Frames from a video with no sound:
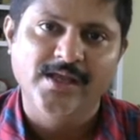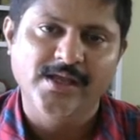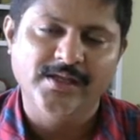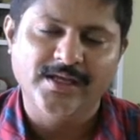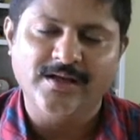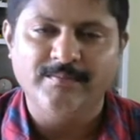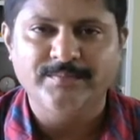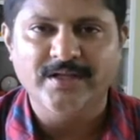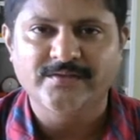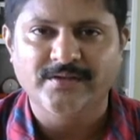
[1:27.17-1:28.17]
In a
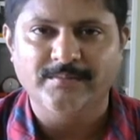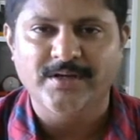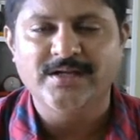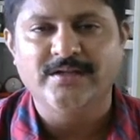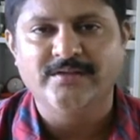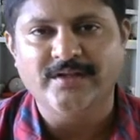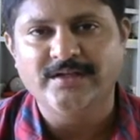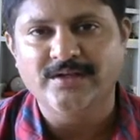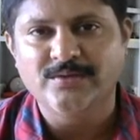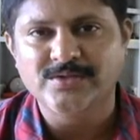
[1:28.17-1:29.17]
complex number z
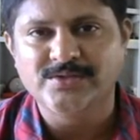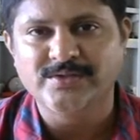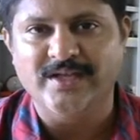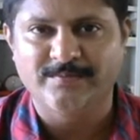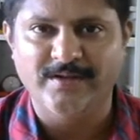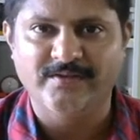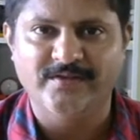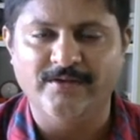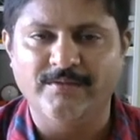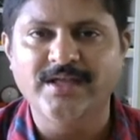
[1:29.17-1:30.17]
equals to x plus
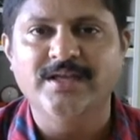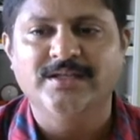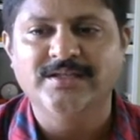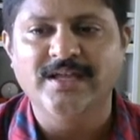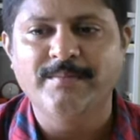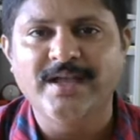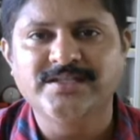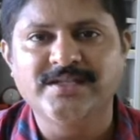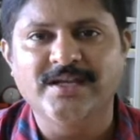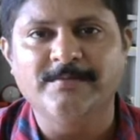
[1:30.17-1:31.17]
iy, the
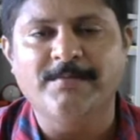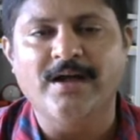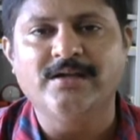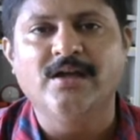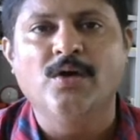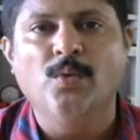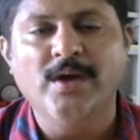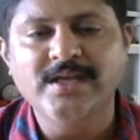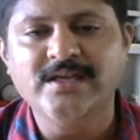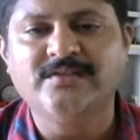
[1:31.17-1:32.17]
imaginary part y
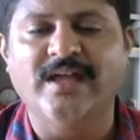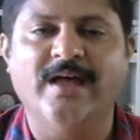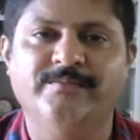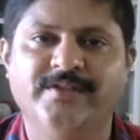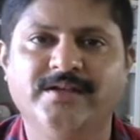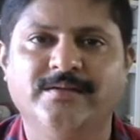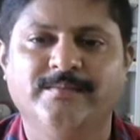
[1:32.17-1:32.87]
is absent,